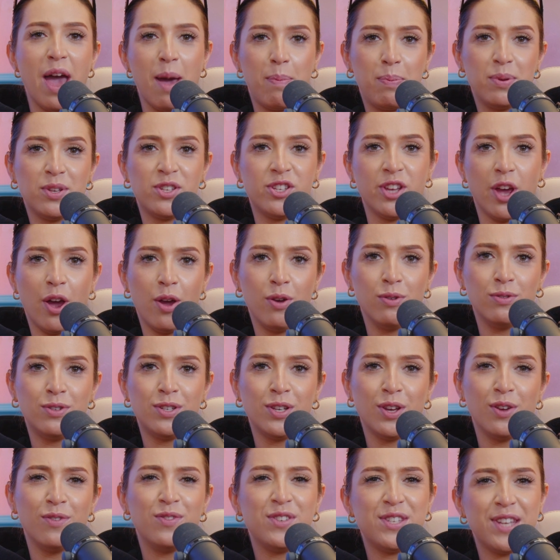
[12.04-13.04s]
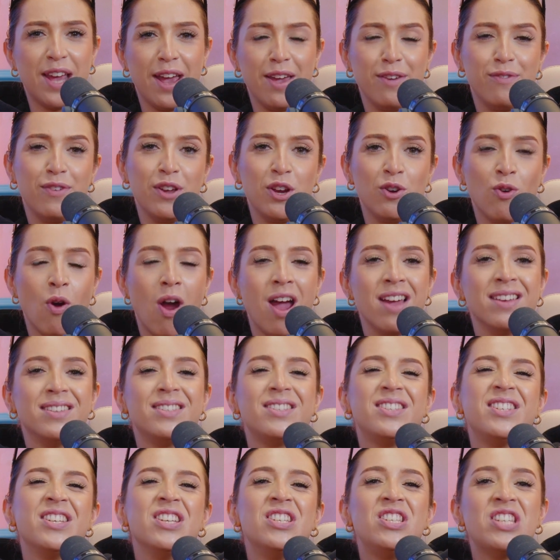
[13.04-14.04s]
episode of Saving Grace.
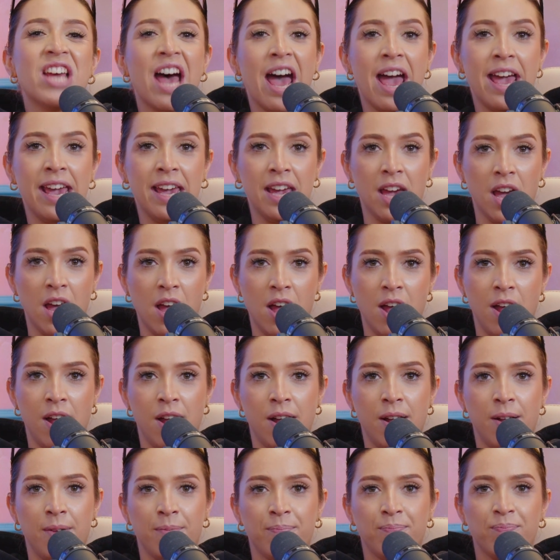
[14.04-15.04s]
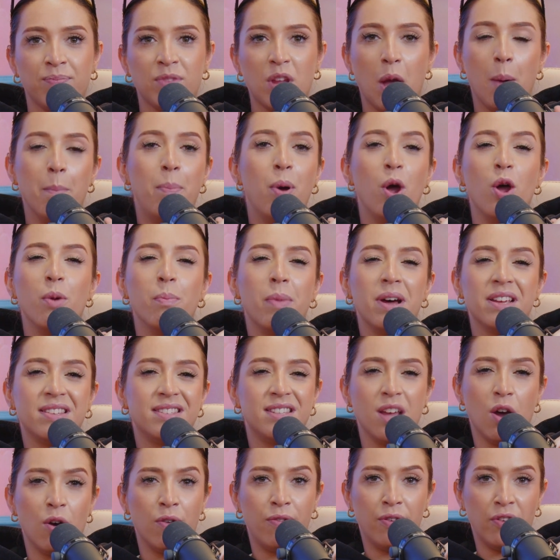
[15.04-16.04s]
Today, I'm putting
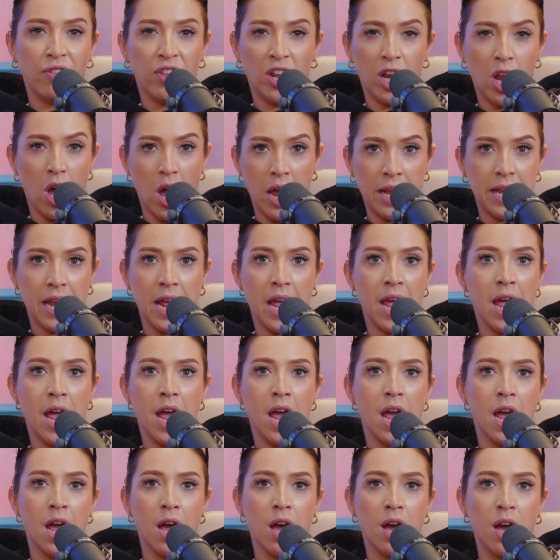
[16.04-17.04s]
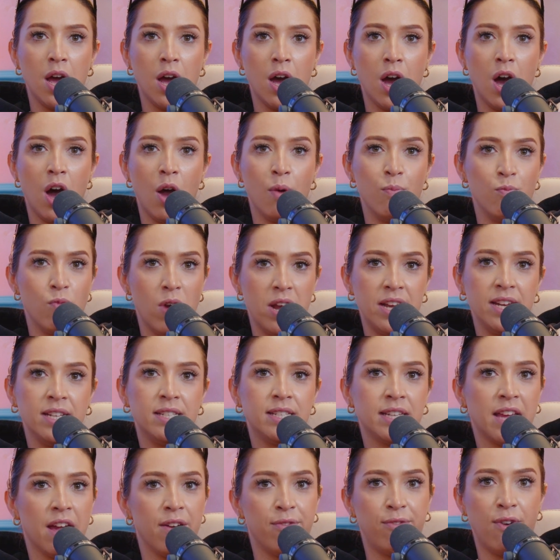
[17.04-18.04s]
myself on the line here. I'm ready
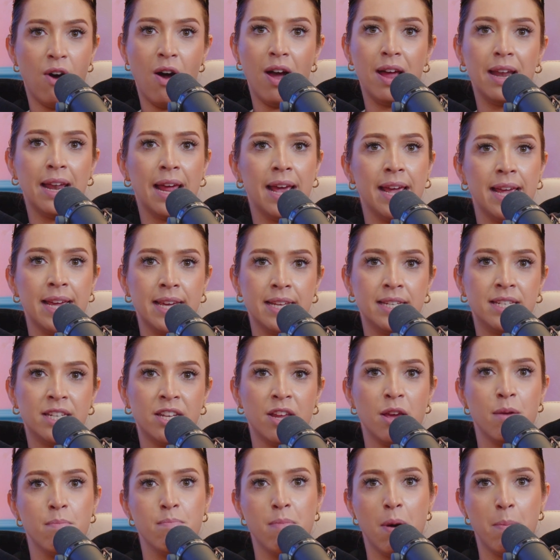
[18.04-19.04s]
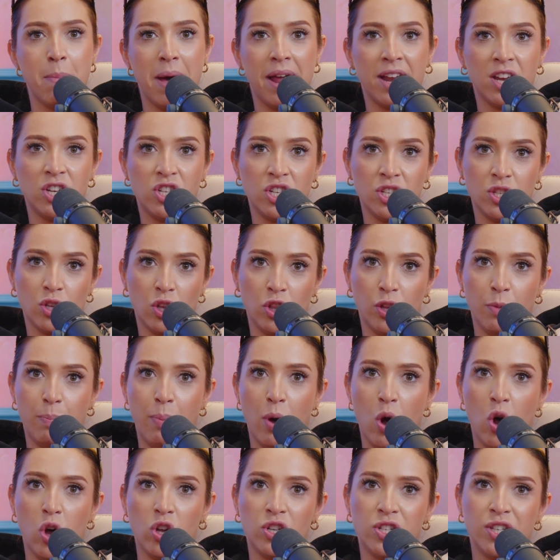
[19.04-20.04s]
to get violated. My manager's on the
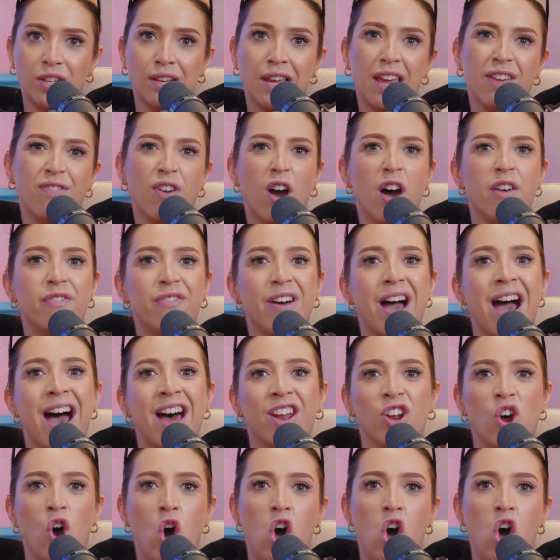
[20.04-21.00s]
pod. Give it up for Hannah